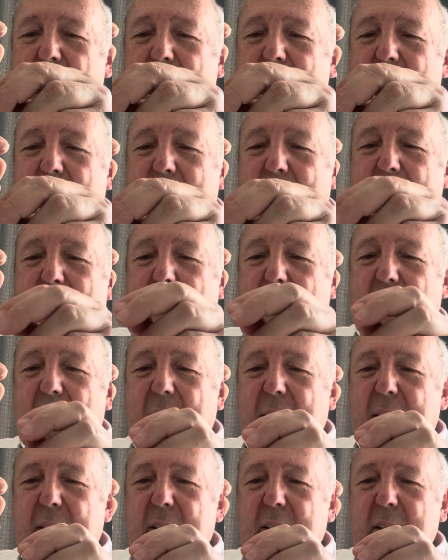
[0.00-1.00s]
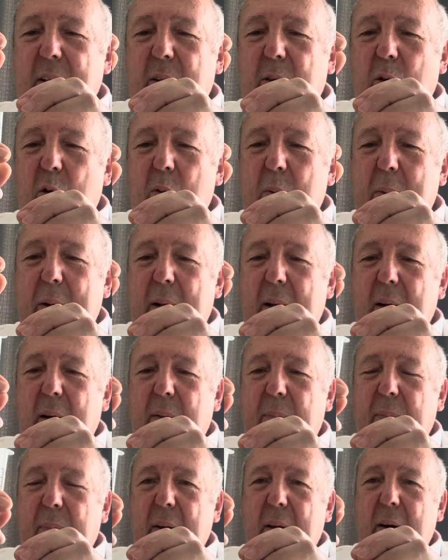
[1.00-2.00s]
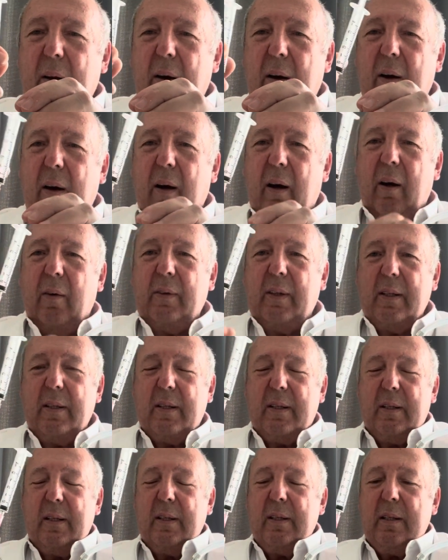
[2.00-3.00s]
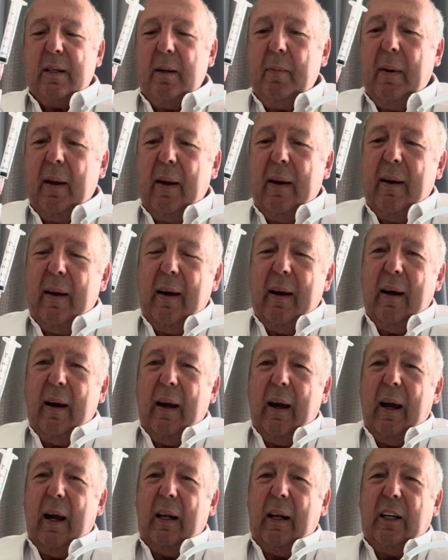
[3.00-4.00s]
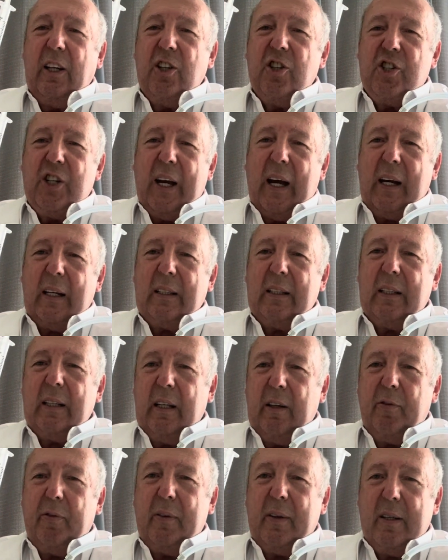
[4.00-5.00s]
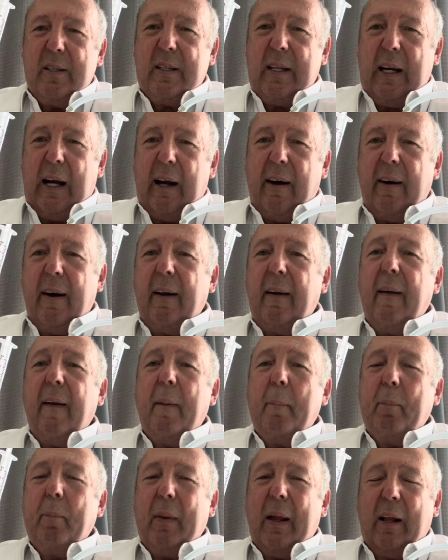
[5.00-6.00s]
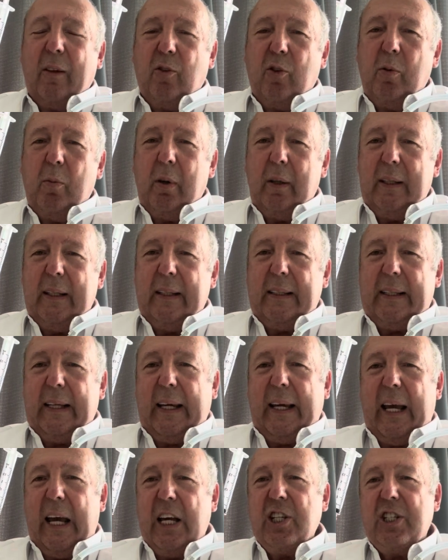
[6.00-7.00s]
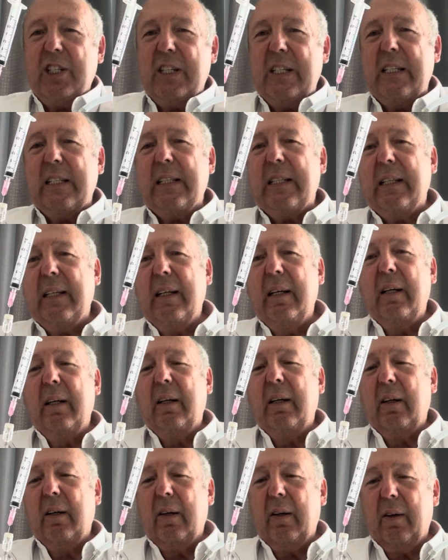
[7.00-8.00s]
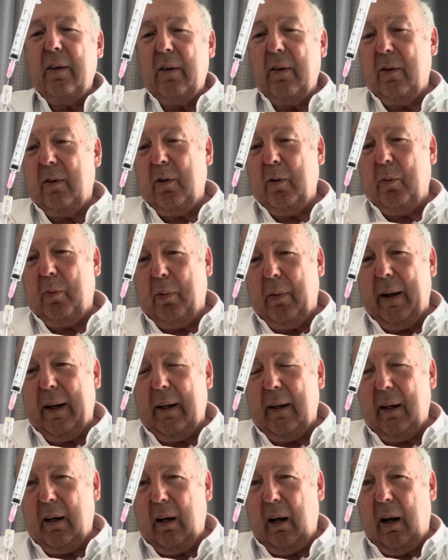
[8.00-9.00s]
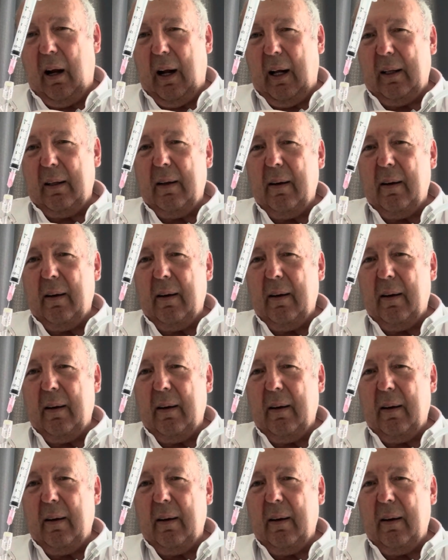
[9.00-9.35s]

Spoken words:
and enter the lumen of the system and inject, if desired, a thrombolytic agent to break the clot.